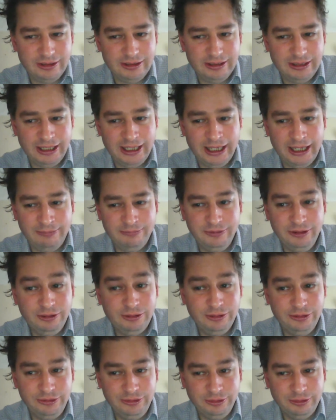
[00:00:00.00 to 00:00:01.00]
um,
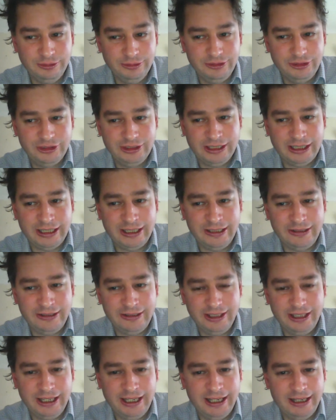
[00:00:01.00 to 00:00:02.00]
your thoughts, guys.
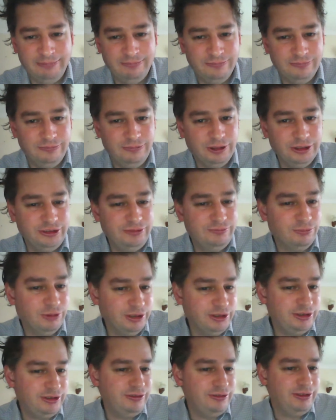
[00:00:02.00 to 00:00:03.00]
Um, mm. what what
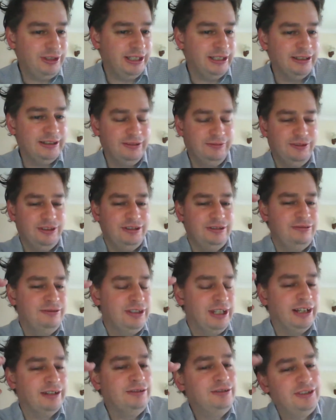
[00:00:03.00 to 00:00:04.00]
do you think? Have you
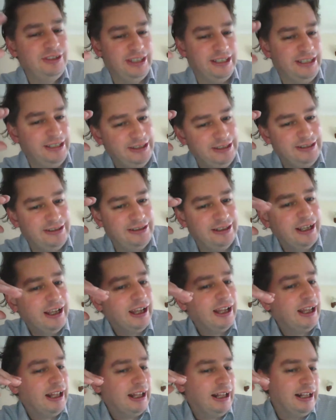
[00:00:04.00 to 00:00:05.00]
noticed
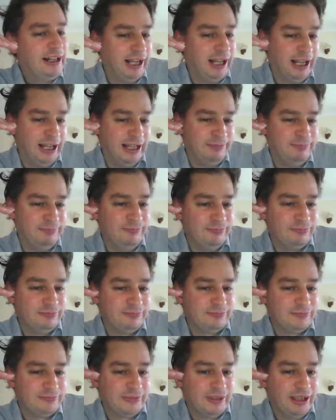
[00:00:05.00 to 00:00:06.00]
um,
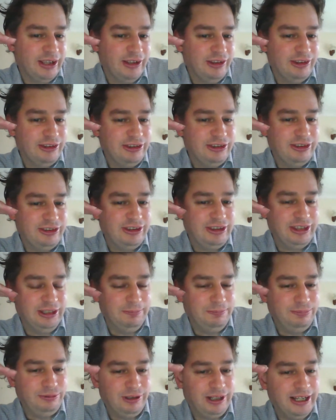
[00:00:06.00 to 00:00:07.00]
the
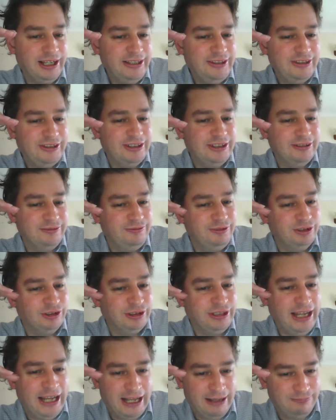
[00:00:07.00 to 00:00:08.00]
prices have
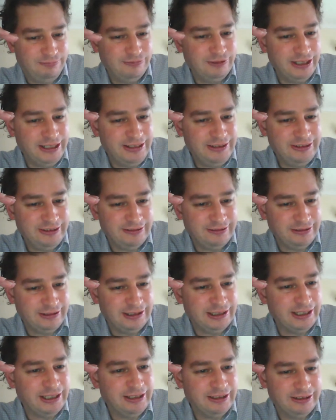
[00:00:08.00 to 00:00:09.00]
gone up
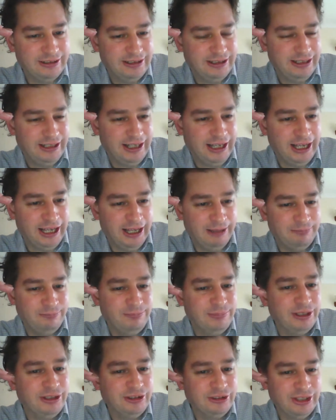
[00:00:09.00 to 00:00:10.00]
recently um,
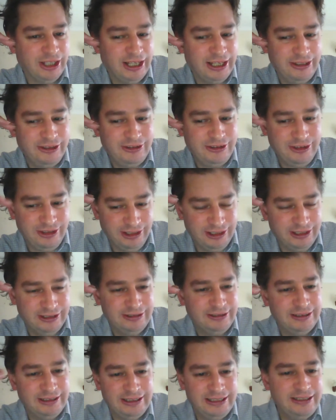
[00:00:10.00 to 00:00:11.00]
because I
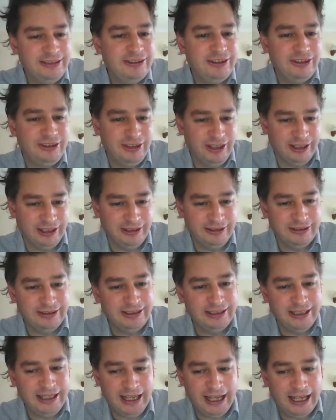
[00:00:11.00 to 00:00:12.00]
certainly,
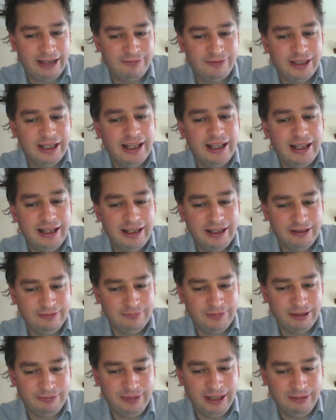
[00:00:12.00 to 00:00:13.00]
certainly have. Uh,
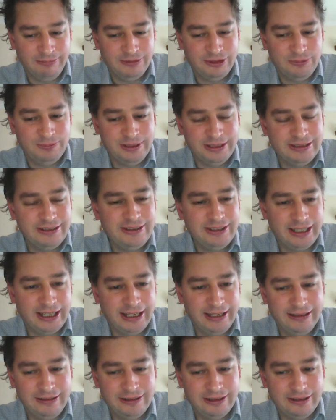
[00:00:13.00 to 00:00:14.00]
my mum's been
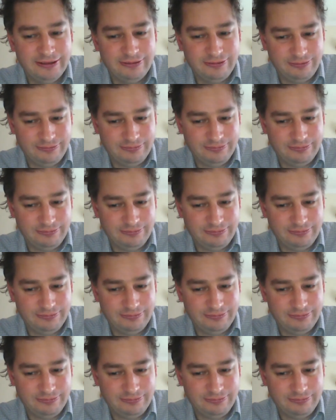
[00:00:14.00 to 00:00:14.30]
saying that